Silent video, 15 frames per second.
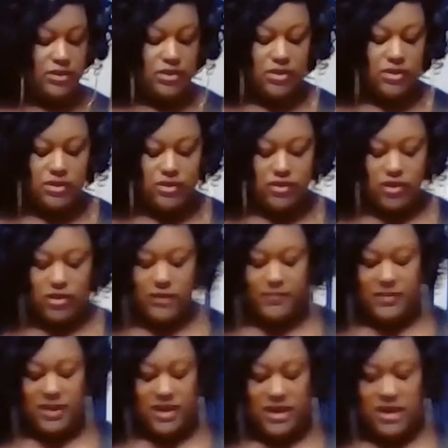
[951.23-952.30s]
And turn
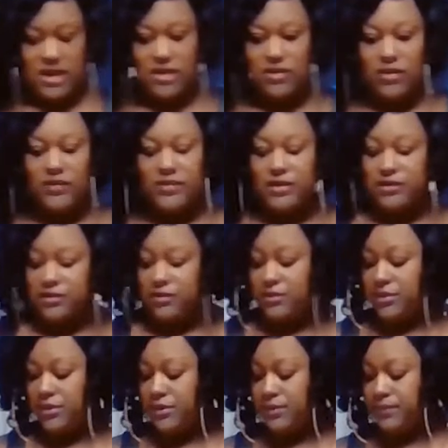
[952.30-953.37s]
up the heat on this
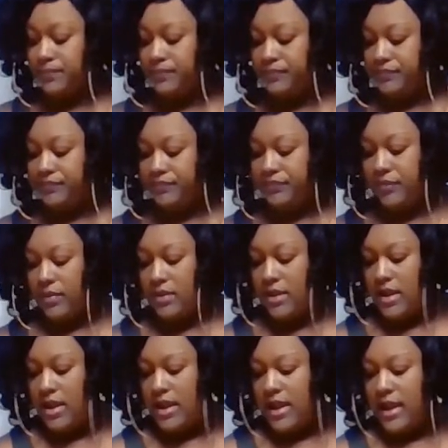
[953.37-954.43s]
grill
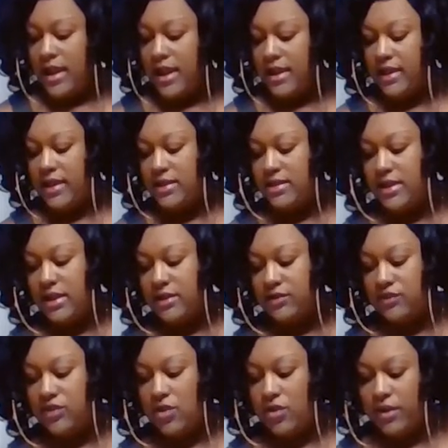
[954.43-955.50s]
and get
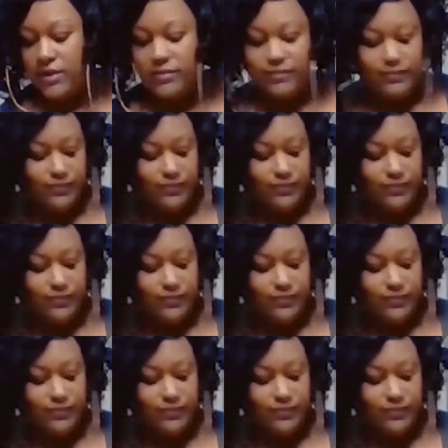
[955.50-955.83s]
things going.